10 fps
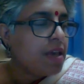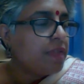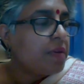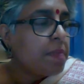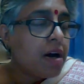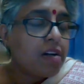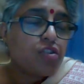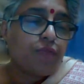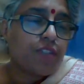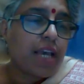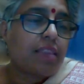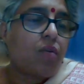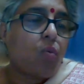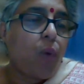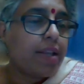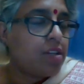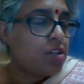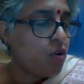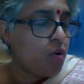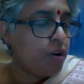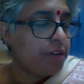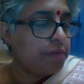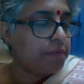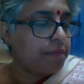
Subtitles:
The march of death went on.